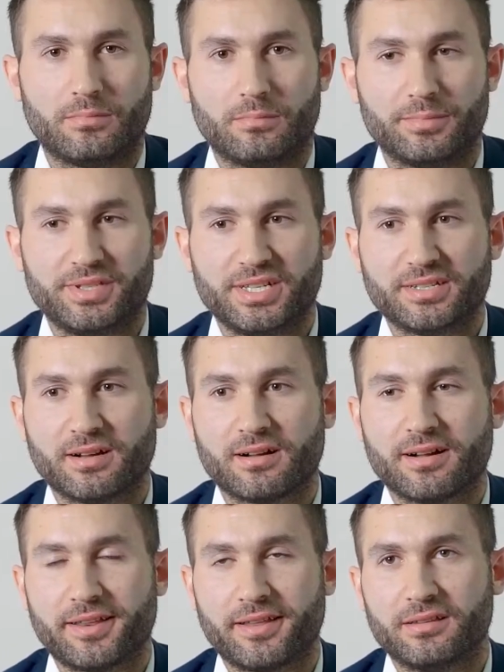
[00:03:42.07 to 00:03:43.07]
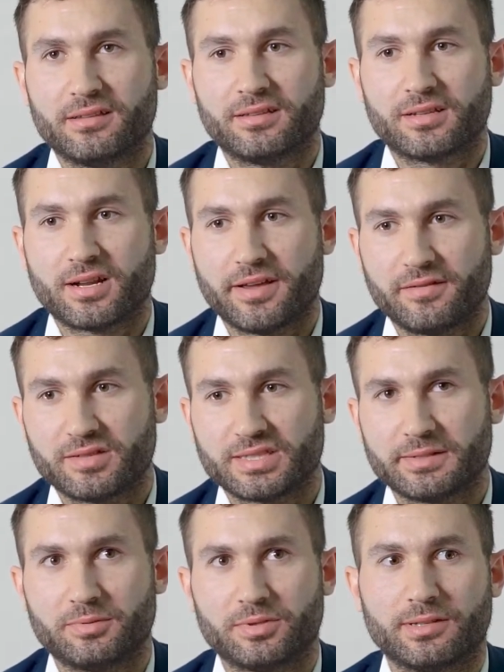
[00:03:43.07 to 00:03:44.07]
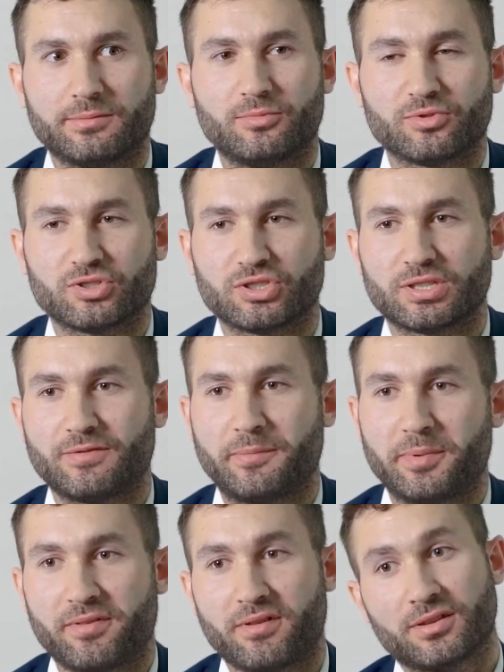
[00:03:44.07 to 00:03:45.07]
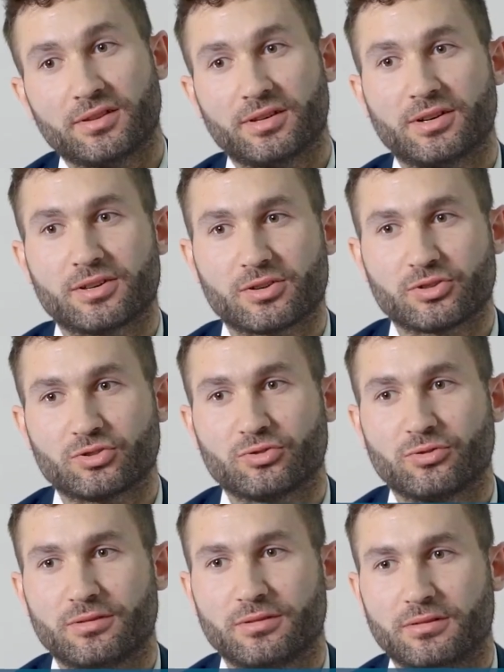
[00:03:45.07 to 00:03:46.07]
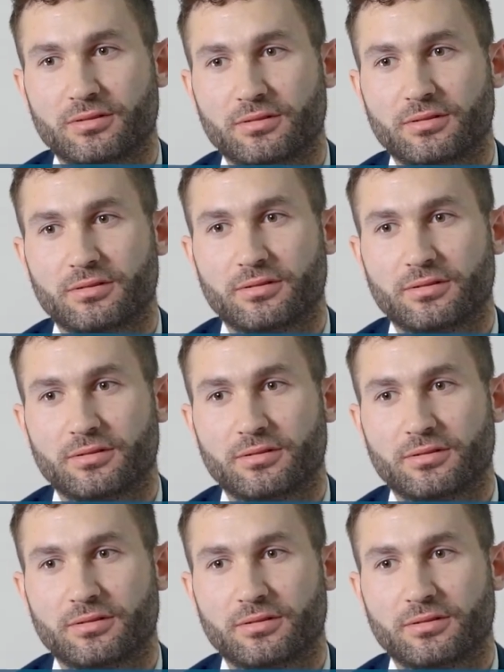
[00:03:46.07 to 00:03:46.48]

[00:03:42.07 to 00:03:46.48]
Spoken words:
Number 3. Exaggerate facial expressions. For the